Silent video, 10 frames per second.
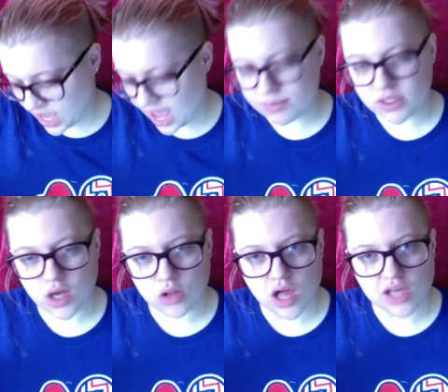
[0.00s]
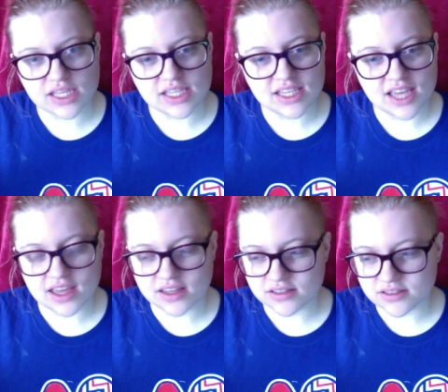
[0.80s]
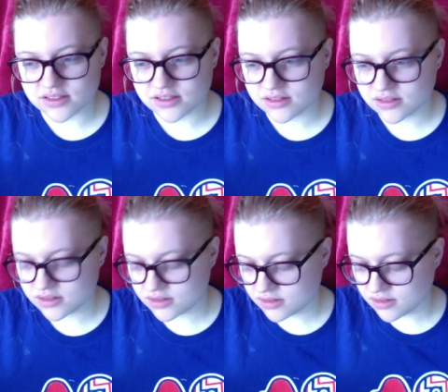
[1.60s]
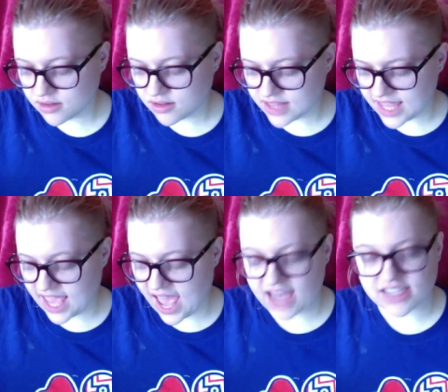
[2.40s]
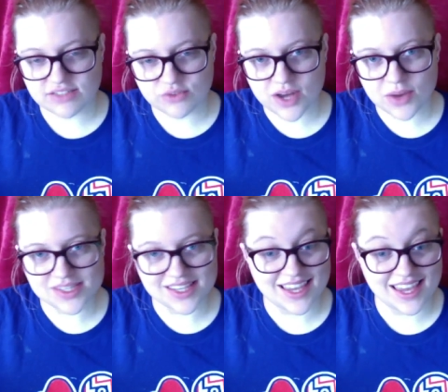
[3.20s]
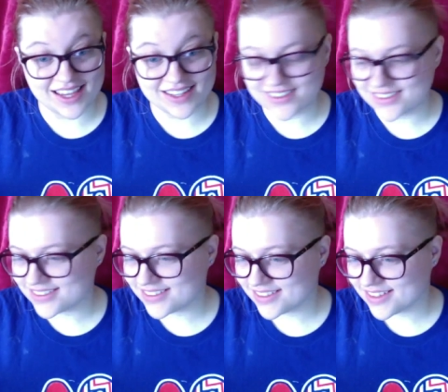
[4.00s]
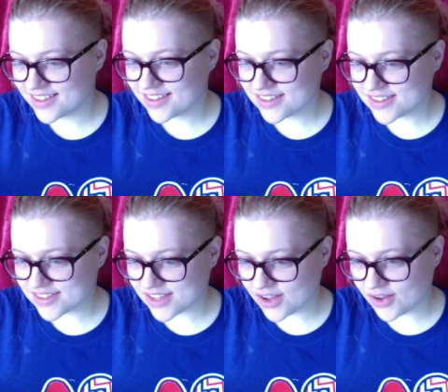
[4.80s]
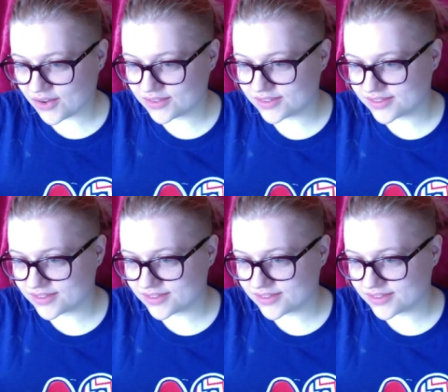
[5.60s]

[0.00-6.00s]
happy-go-lucky and like active when I was a kid. So